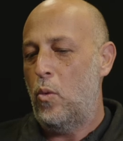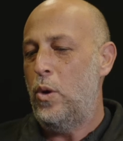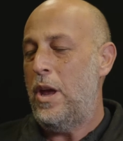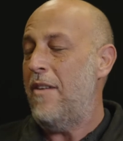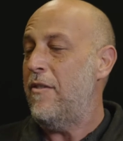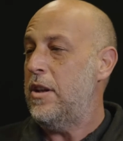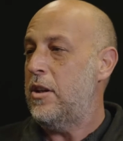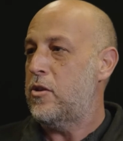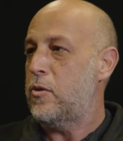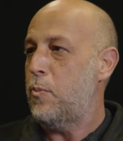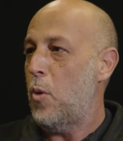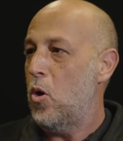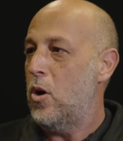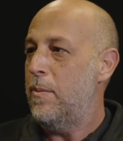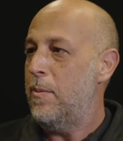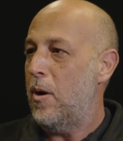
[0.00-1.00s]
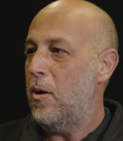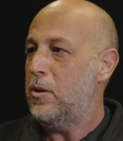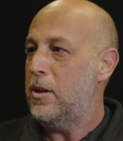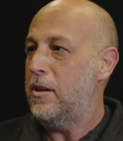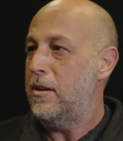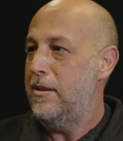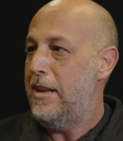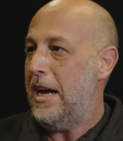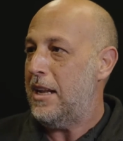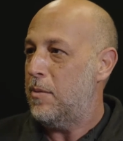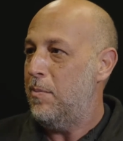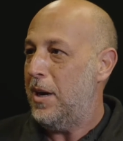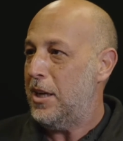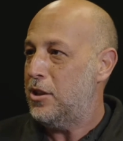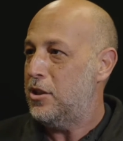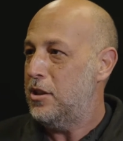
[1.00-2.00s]
we haven't spoken about it that
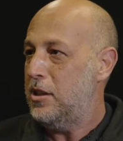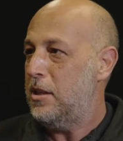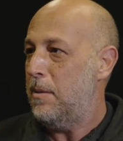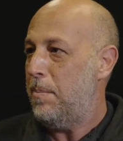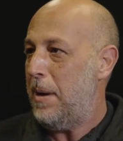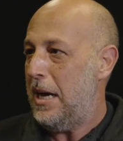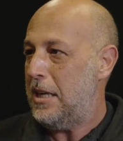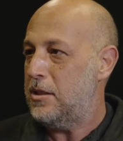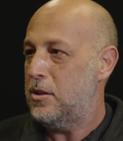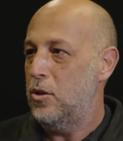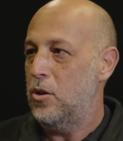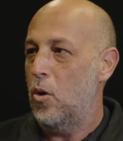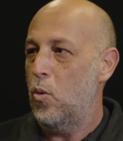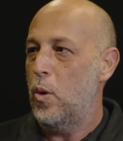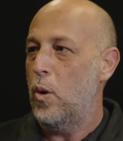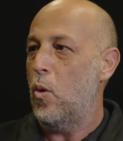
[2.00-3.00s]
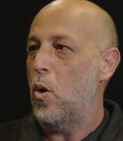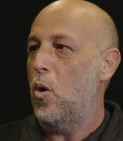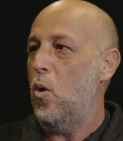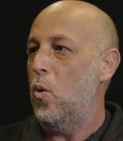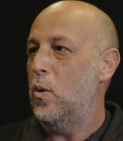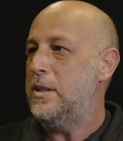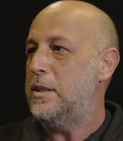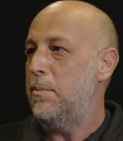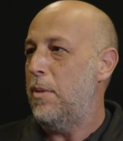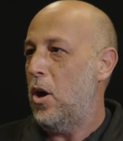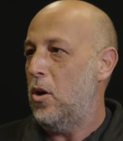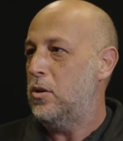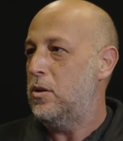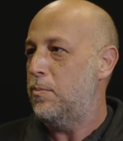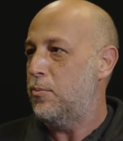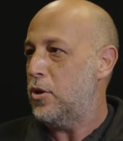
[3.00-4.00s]
much in the past. You know, we were always
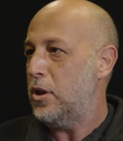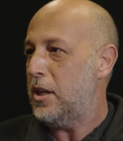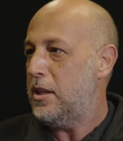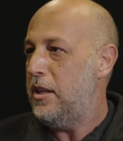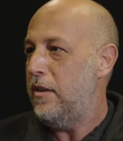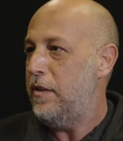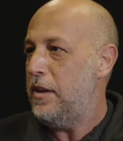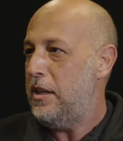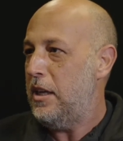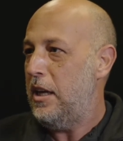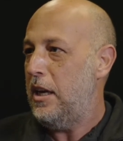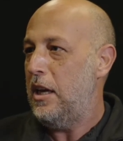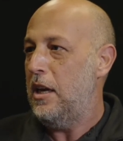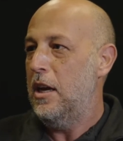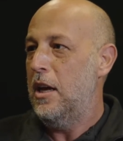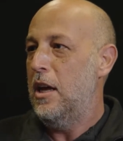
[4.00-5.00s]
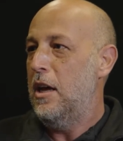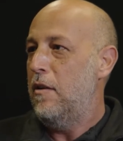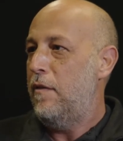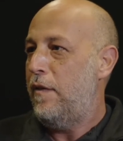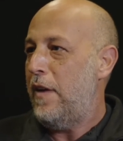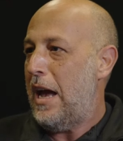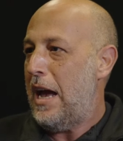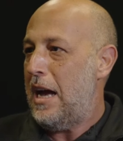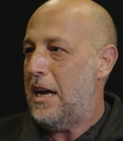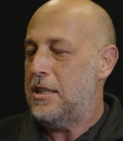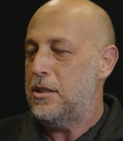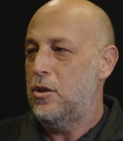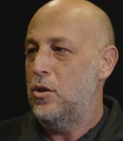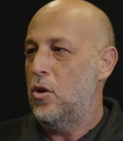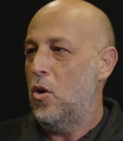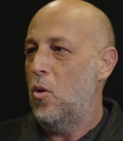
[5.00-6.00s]
about productivity,
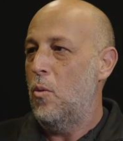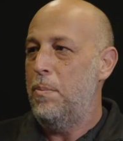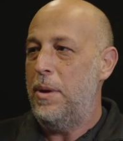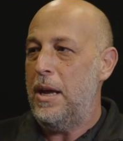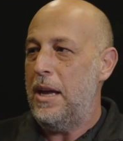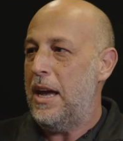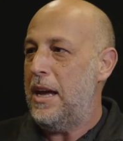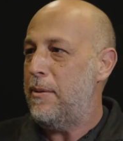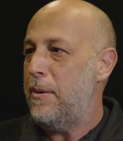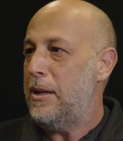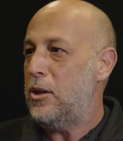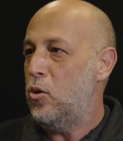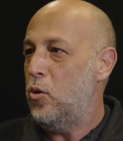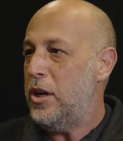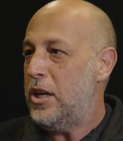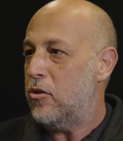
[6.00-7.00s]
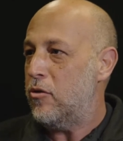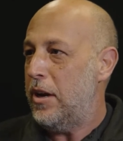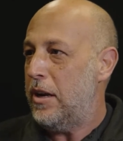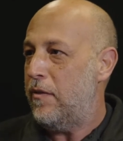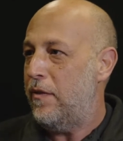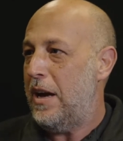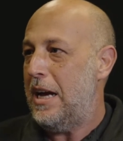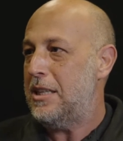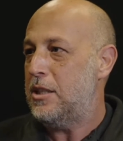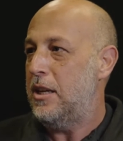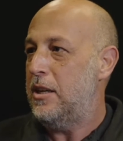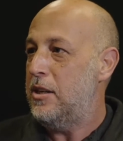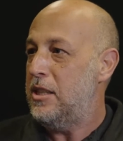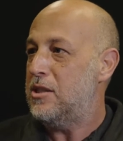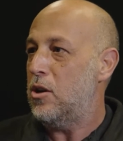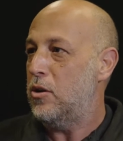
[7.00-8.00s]
fast. You know, being able to iterate fast,
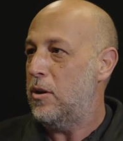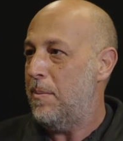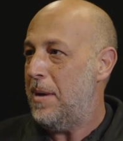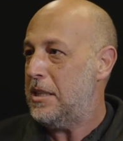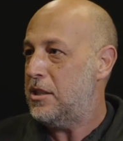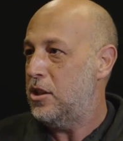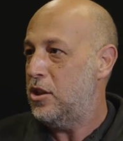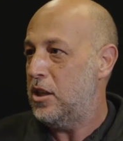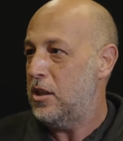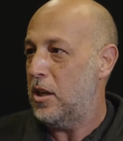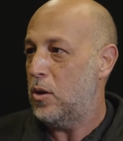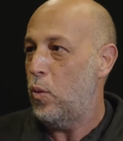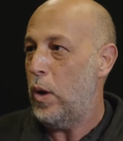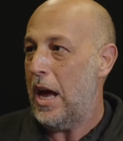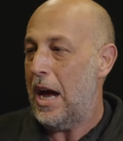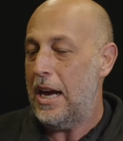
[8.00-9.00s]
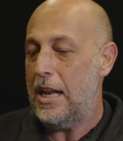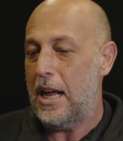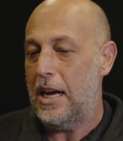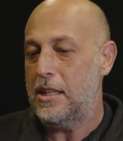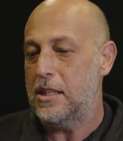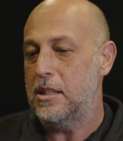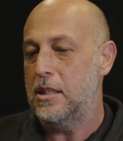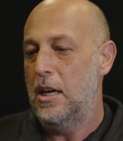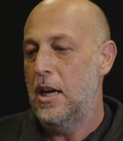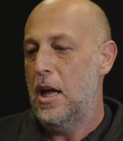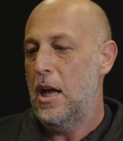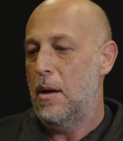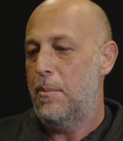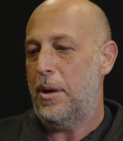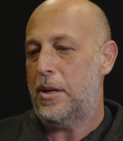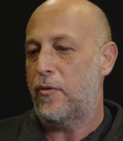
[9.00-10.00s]
and these are the messaging that we highlighted.
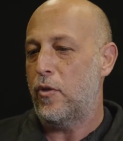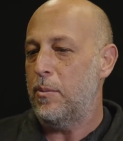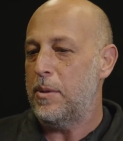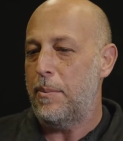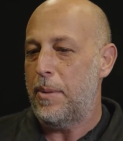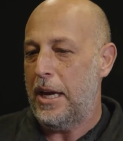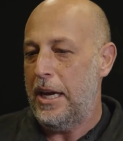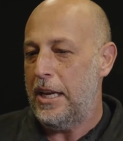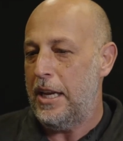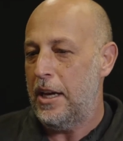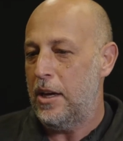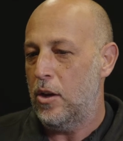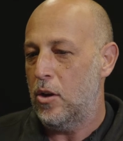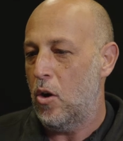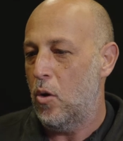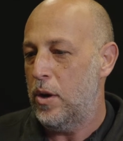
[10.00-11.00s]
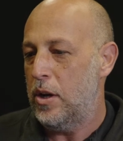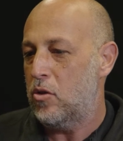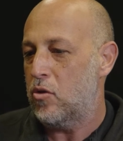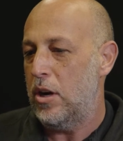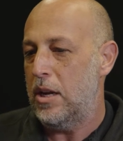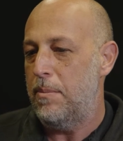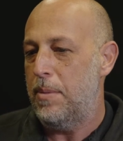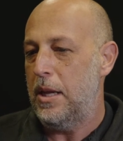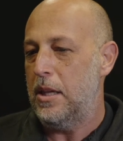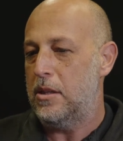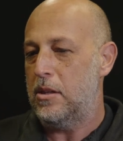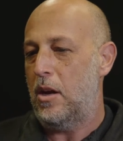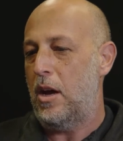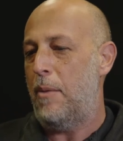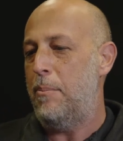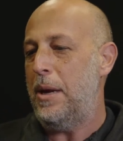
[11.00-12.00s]
But from the beginning, you know, incredible
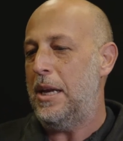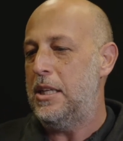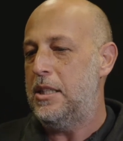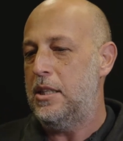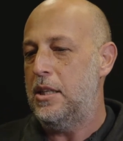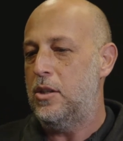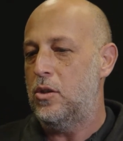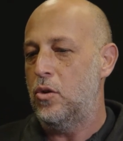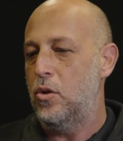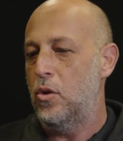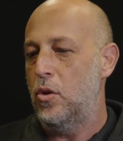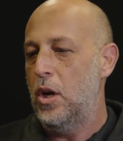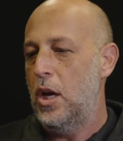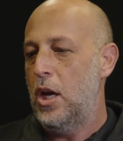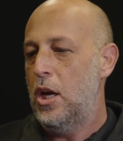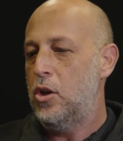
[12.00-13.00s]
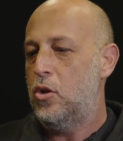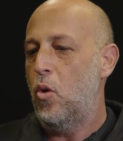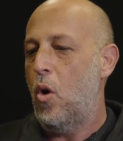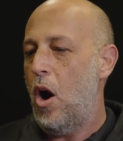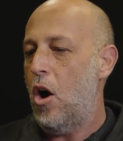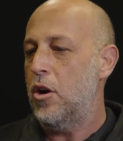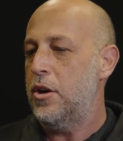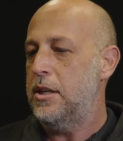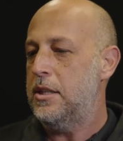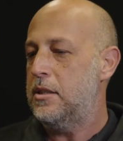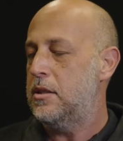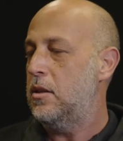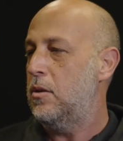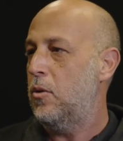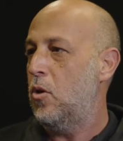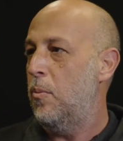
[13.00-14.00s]
ability to to
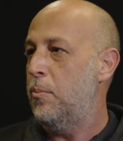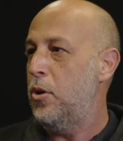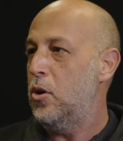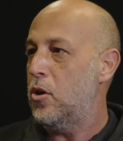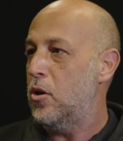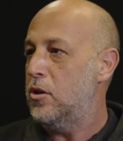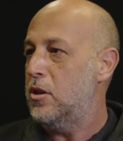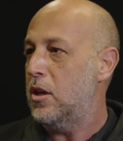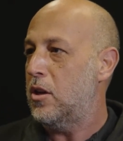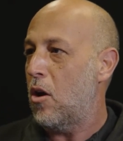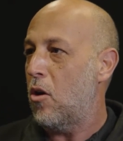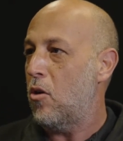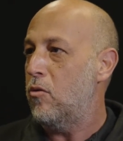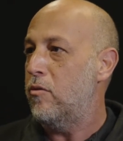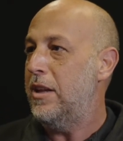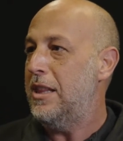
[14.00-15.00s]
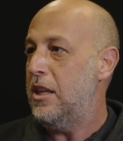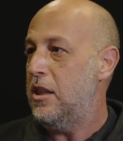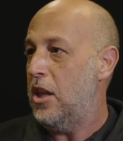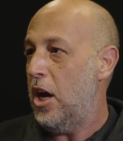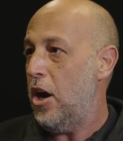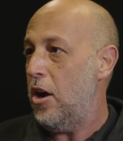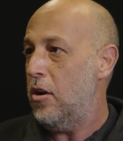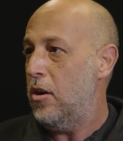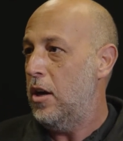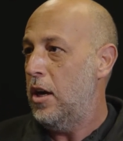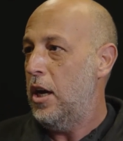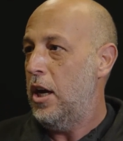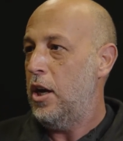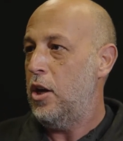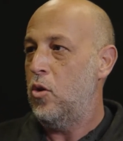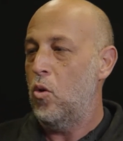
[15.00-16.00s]
harness computers that are already there
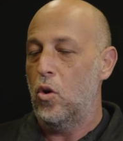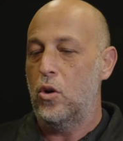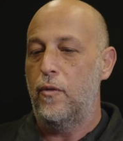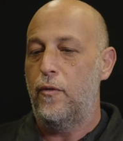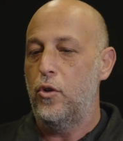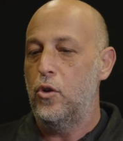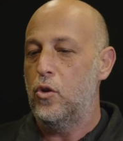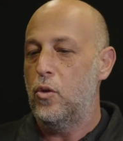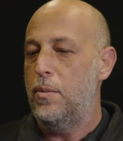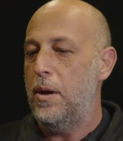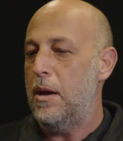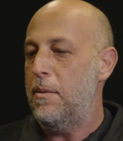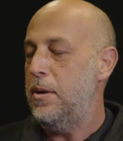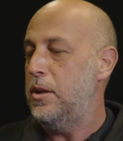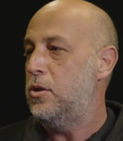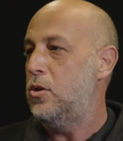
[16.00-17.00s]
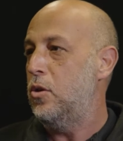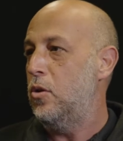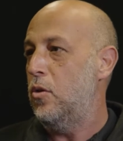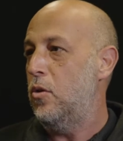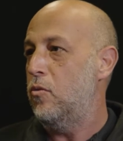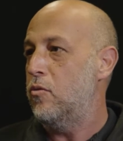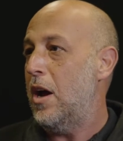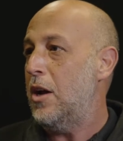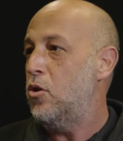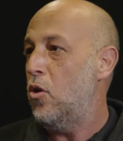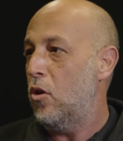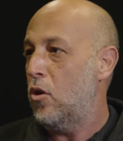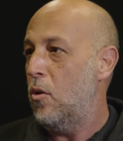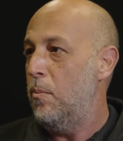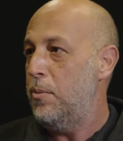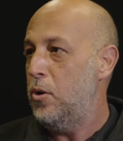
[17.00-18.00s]
in order for you to be able to run
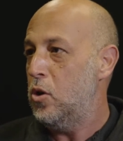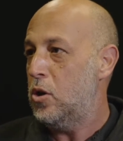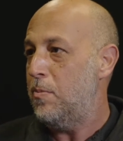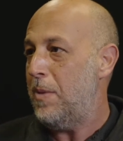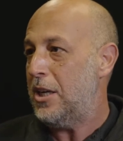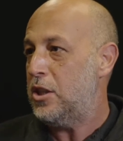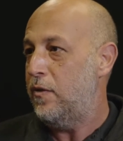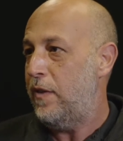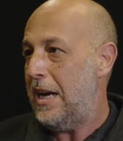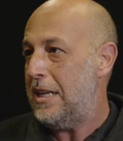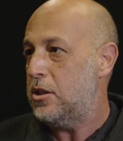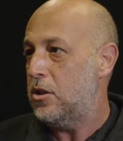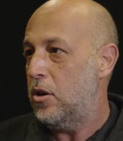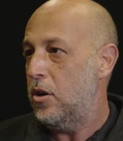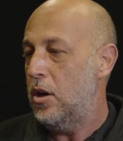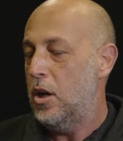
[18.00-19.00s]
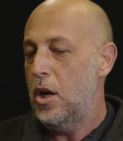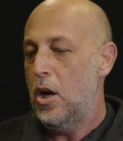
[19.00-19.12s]
your compute much faster